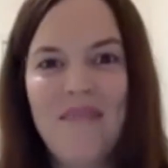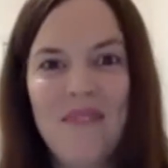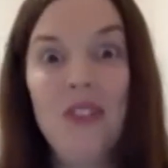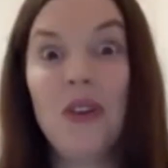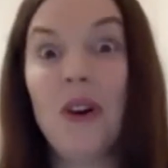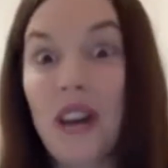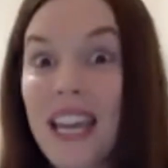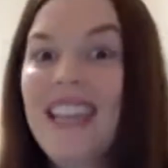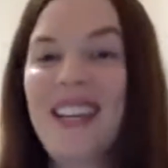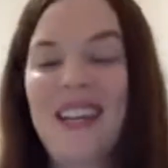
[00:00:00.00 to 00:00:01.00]

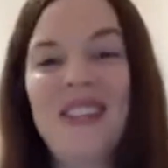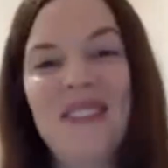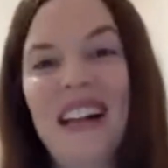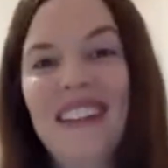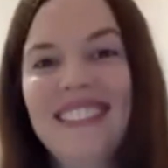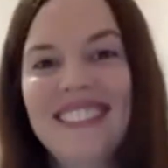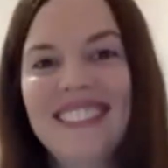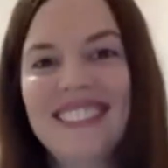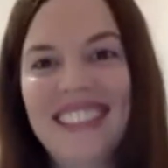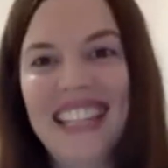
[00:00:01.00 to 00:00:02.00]
joy as well,
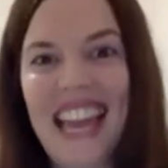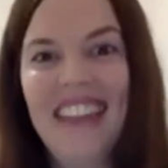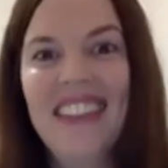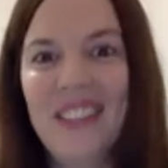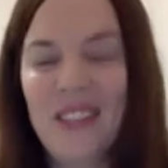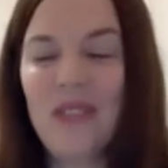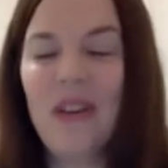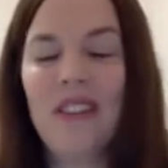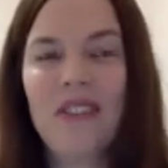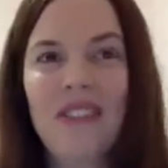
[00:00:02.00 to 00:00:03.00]
again, this is
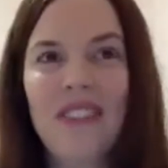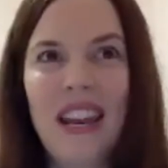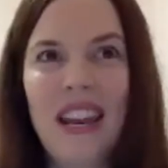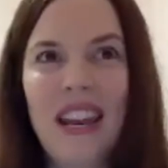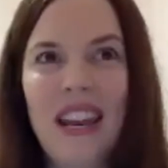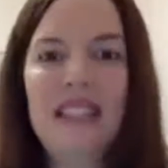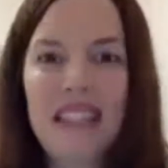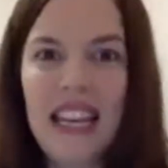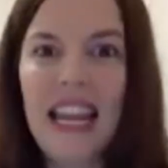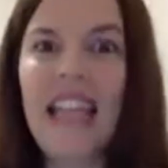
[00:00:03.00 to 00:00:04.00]
what, when a woman is
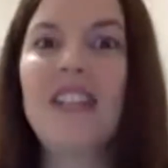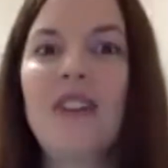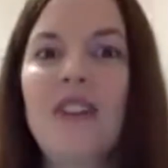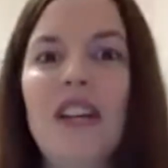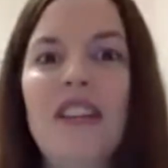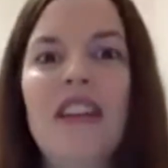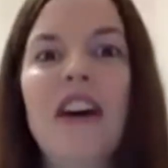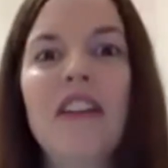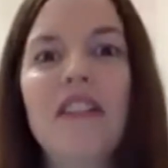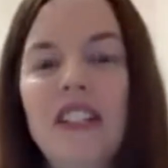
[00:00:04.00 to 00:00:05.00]
connected to
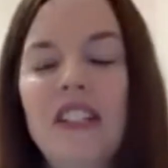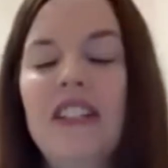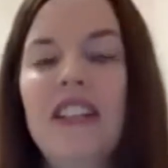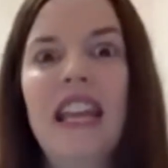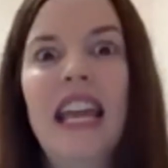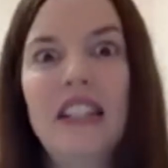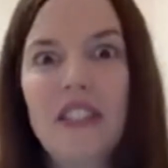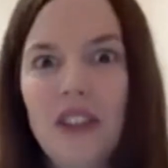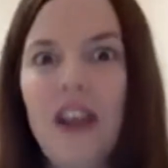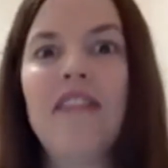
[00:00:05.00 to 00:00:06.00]
herself, when she's
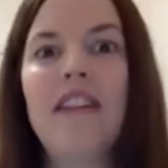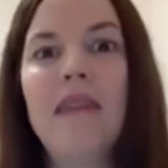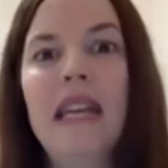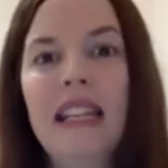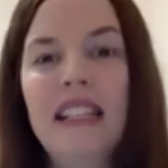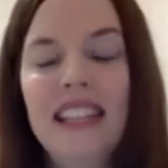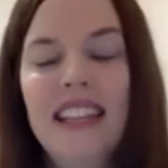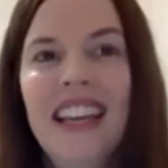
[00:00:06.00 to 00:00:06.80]
connected to her femininity,